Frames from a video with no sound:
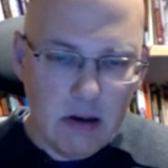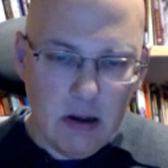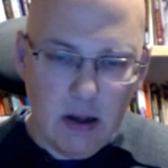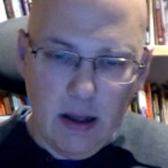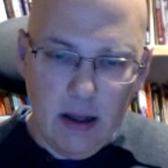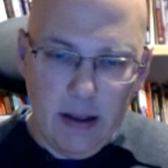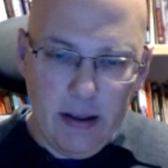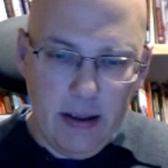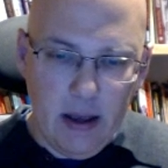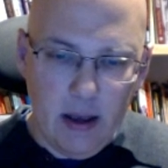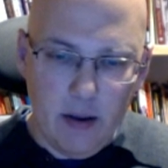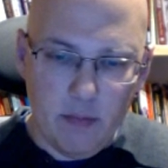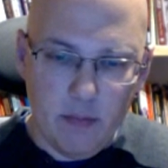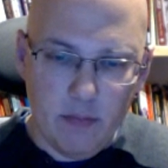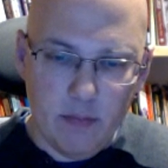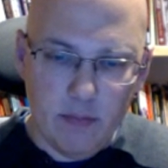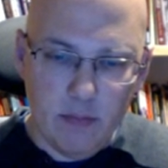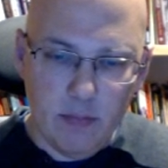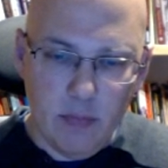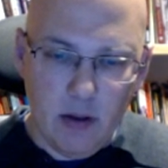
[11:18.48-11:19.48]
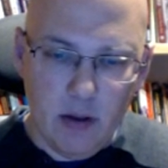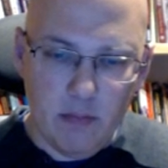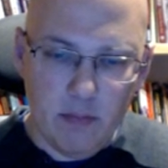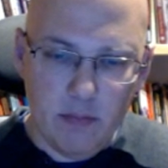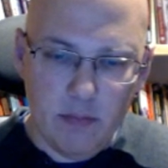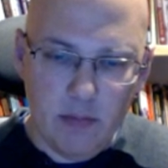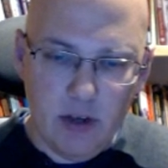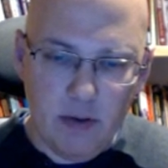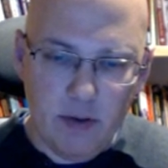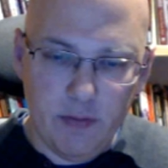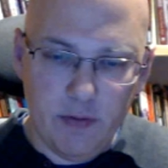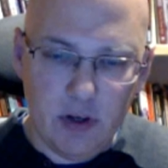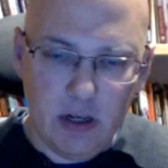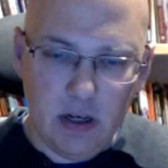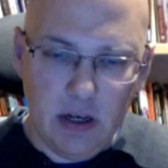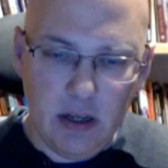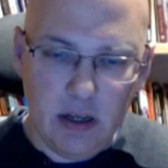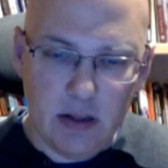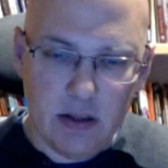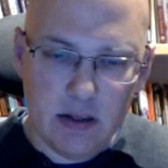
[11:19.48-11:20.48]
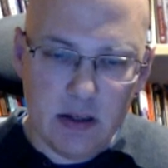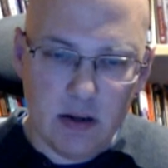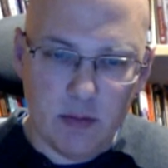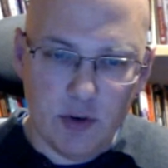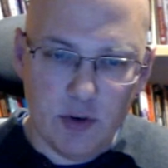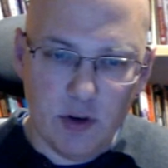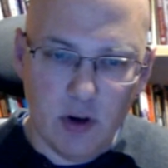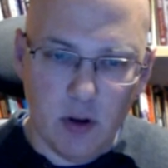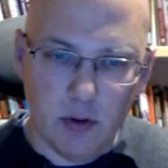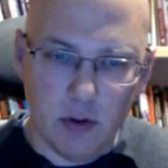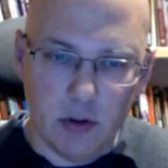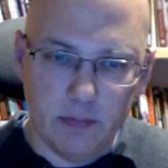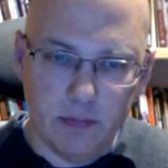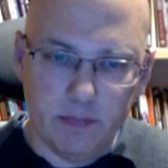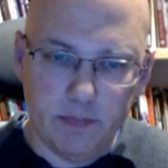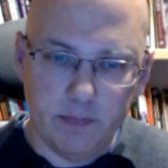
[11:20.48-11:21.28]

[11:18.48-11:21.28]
Here I'm definitely in some trouble.